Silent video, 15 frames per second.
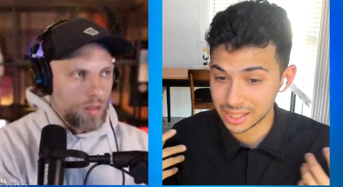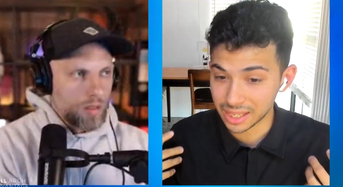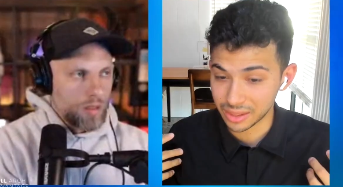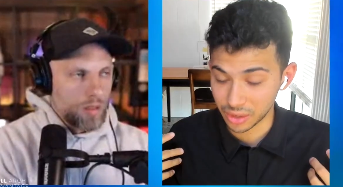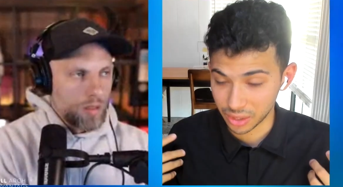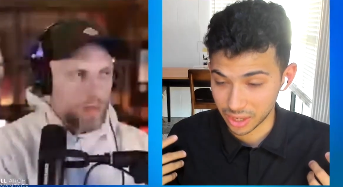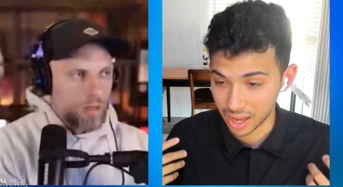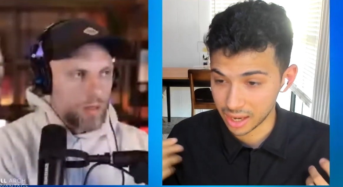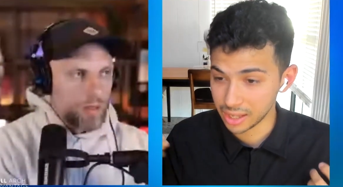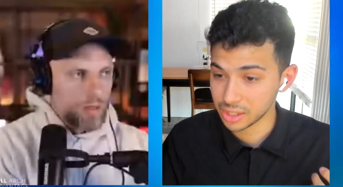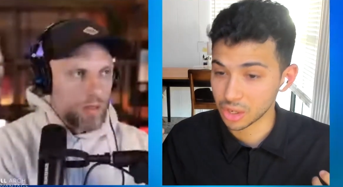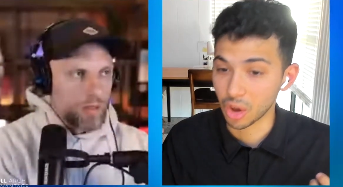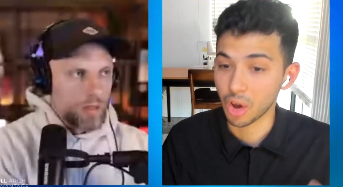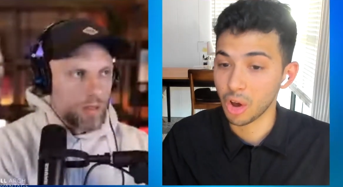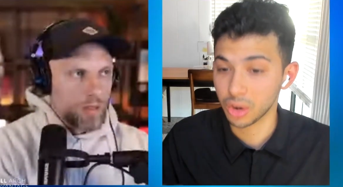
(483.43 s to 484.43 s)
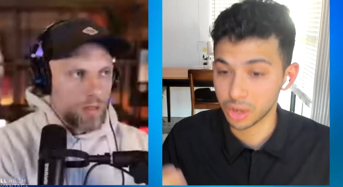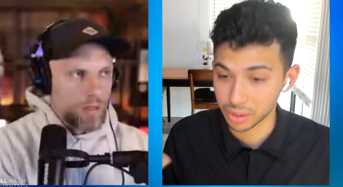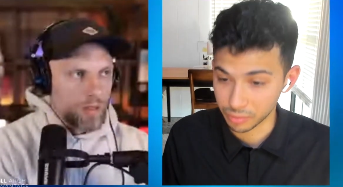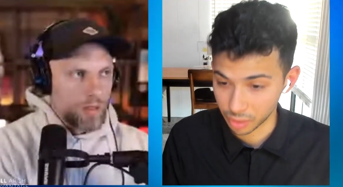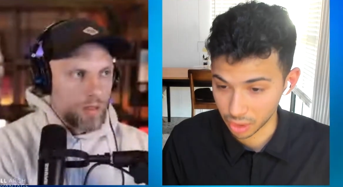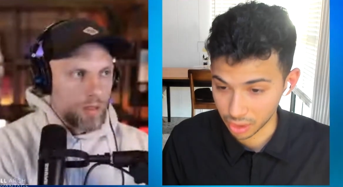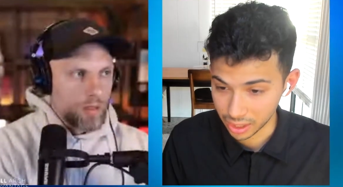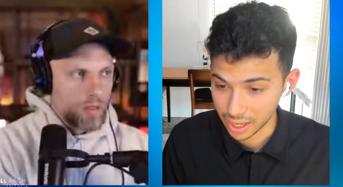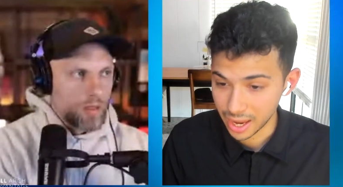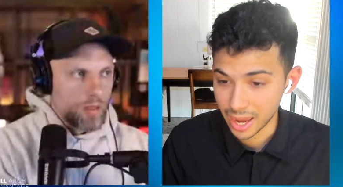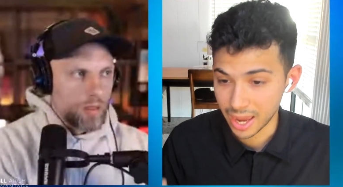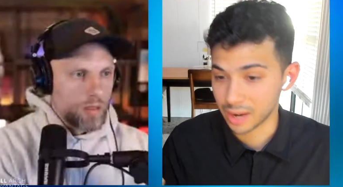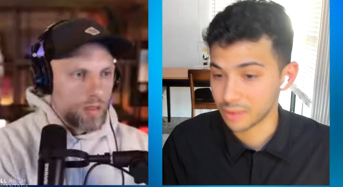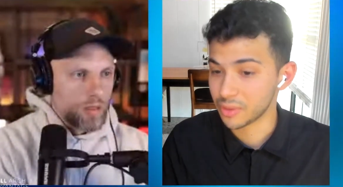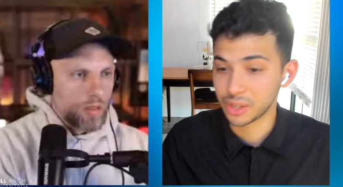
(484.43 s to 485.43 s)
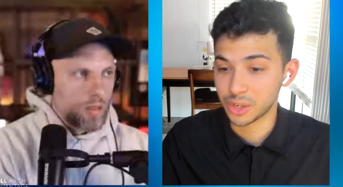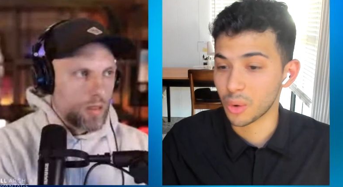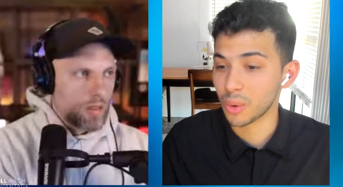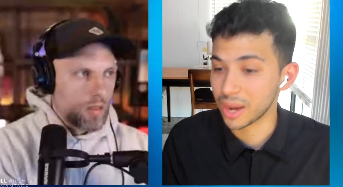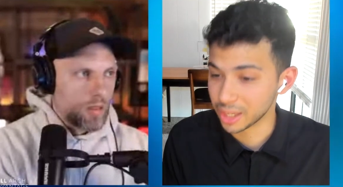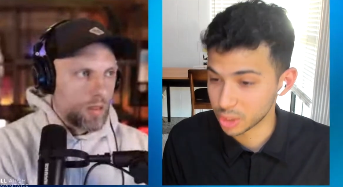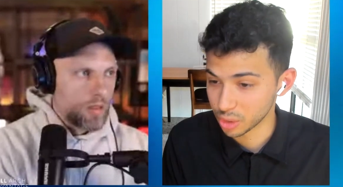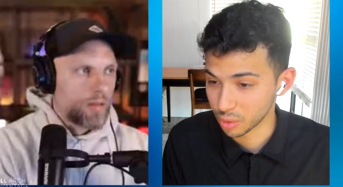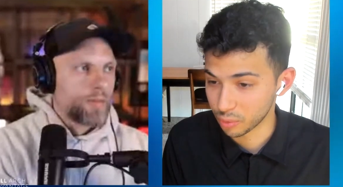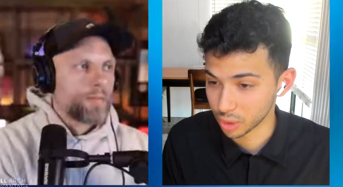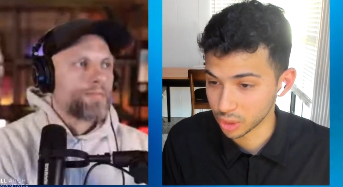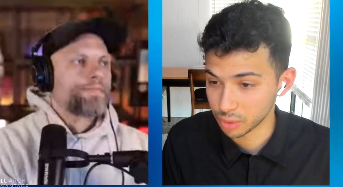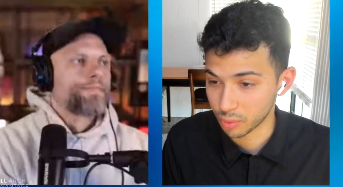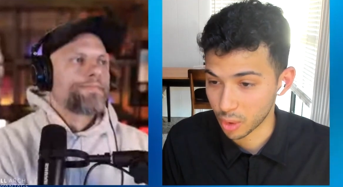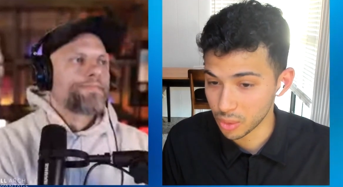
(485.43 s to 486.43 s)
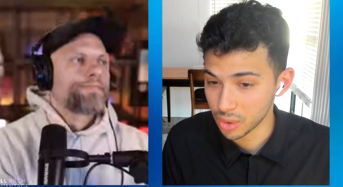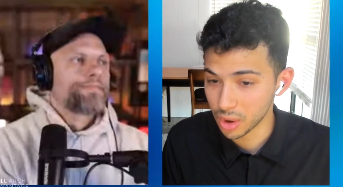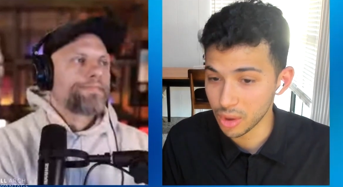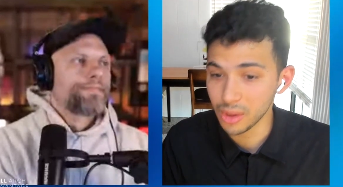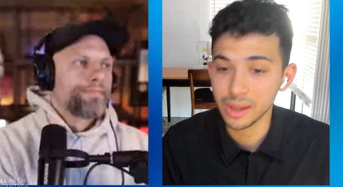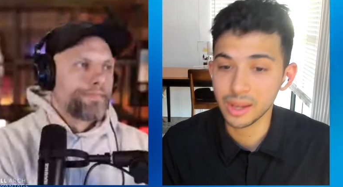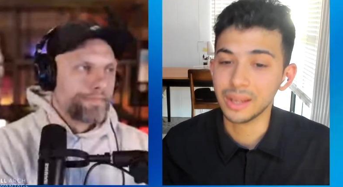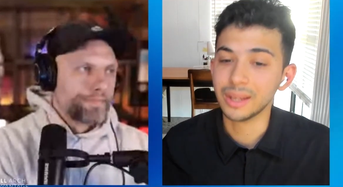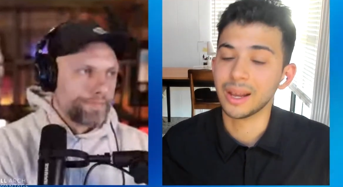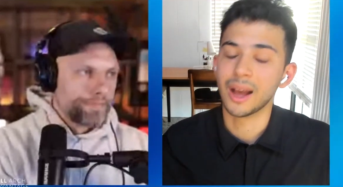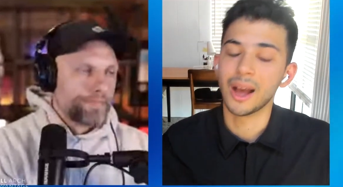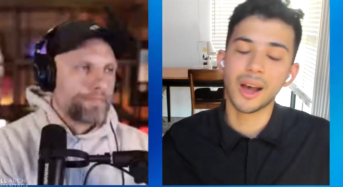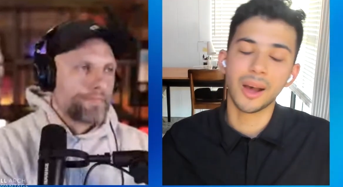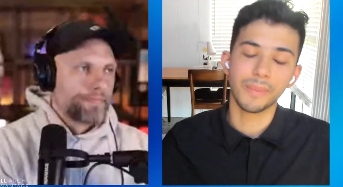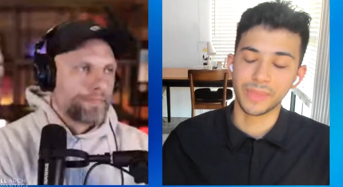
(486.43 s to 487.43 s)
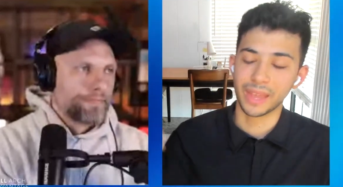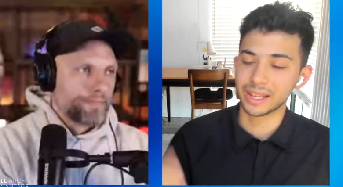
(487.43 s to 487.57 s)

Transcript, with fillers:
Speaker 1: that they're getting to all convert. And if they don't answer the first phone call, up.